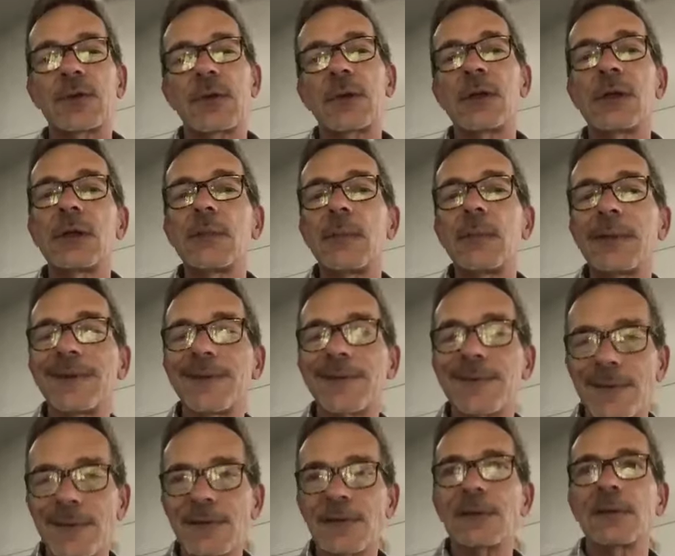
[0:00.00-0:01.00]
that need to be
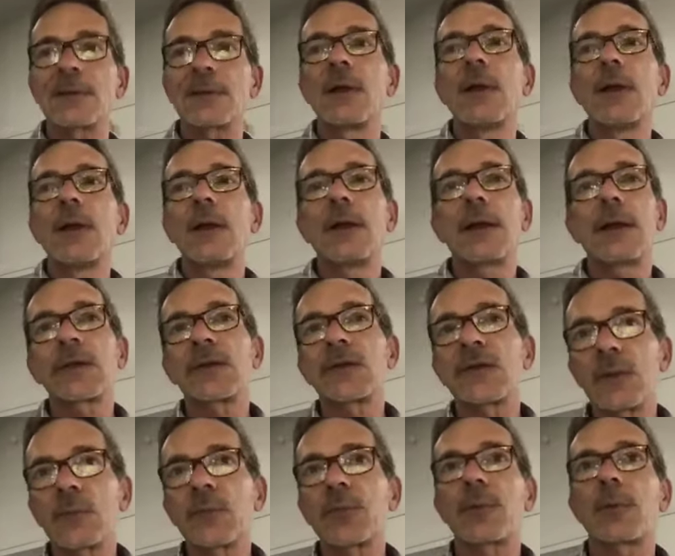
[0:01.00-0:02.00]
consistent and
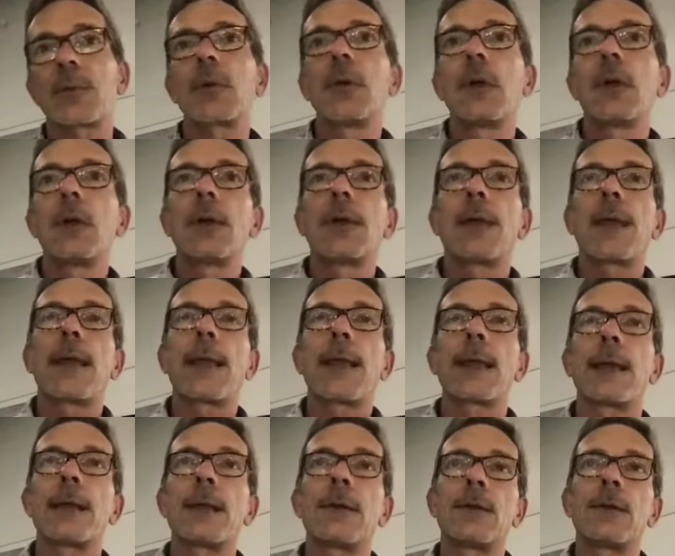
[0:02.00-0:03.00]
simple.
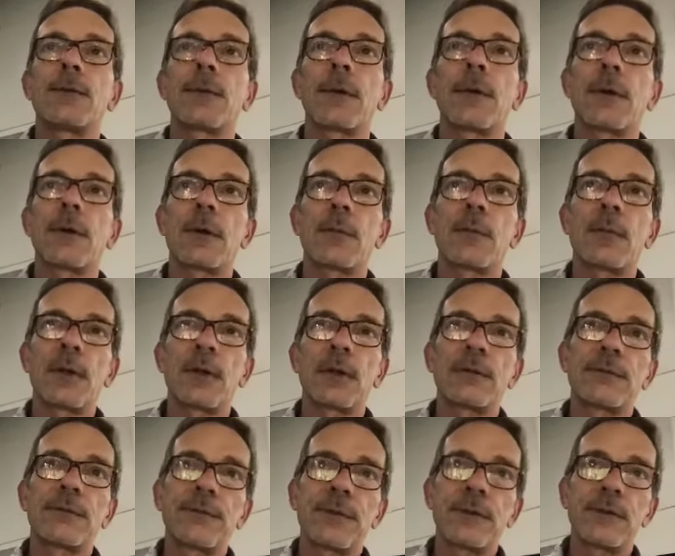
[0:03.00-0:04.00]
And
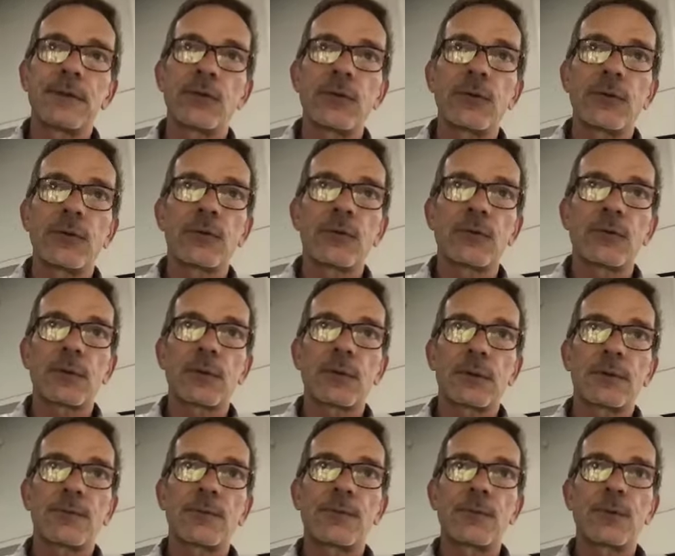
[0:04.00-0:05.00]
I've introduced
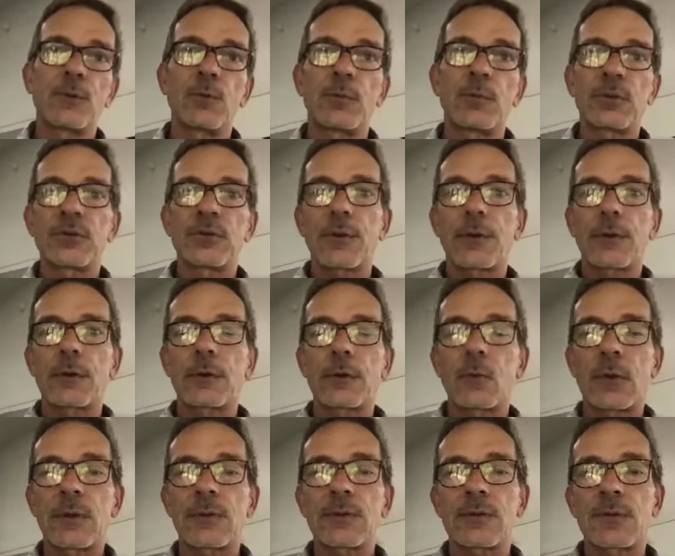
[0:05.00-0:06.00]
a few particular
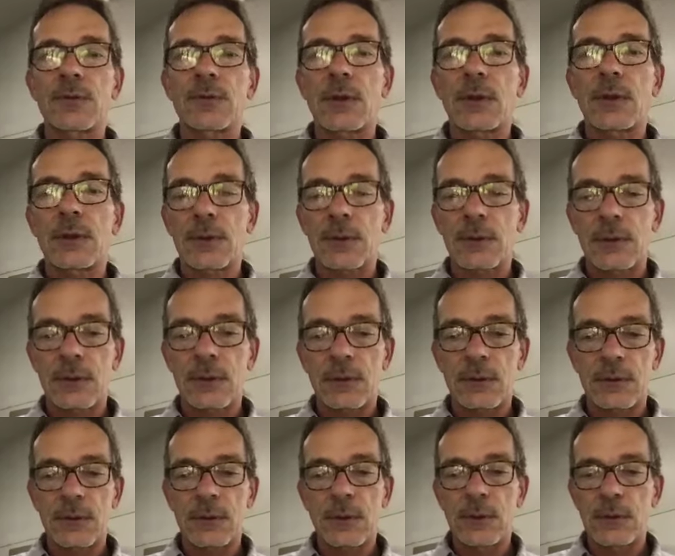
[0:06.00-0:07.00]
ones
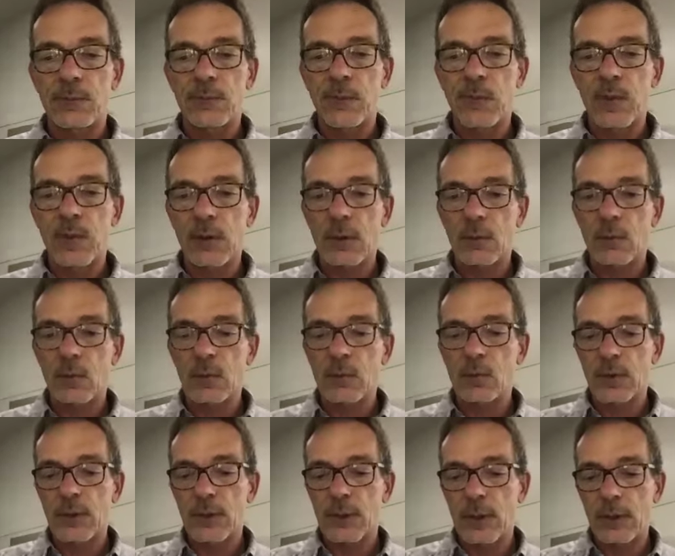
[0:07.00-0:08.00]
when
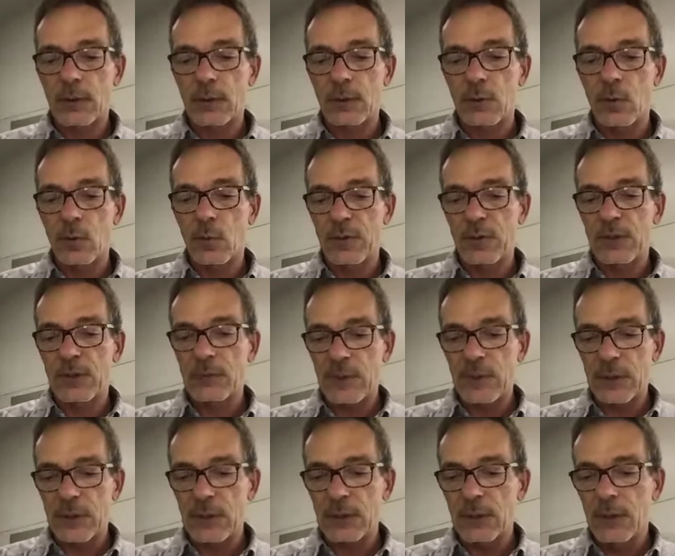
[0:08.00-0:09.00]
we had our opening
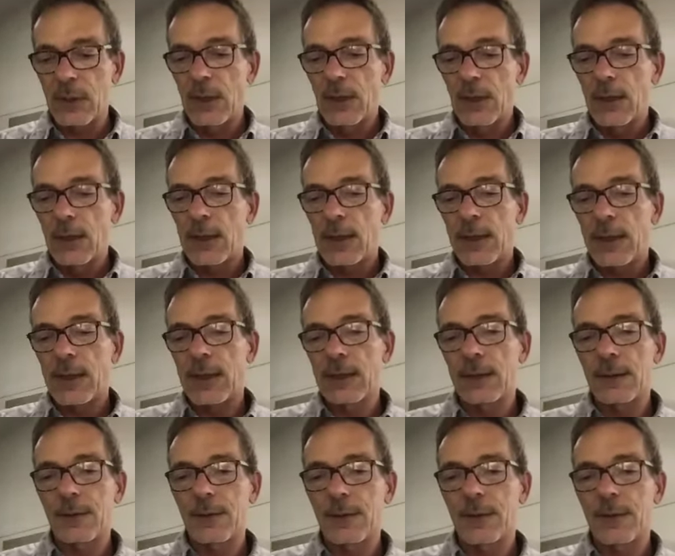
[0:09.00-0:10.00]
meeting,
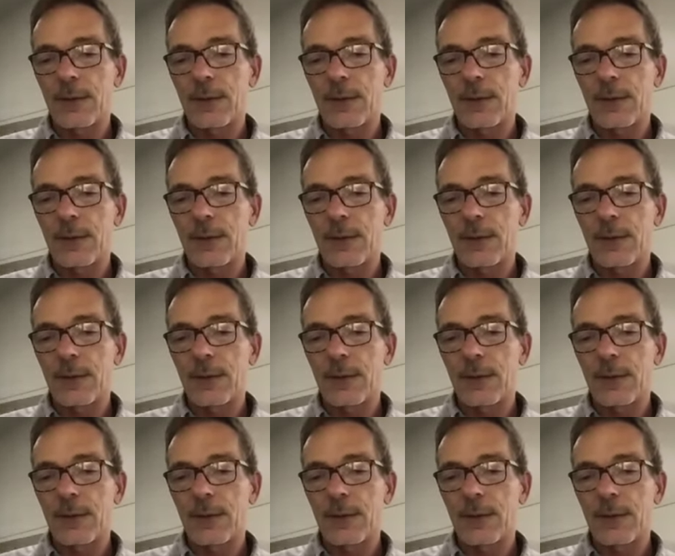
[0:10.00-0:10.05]
and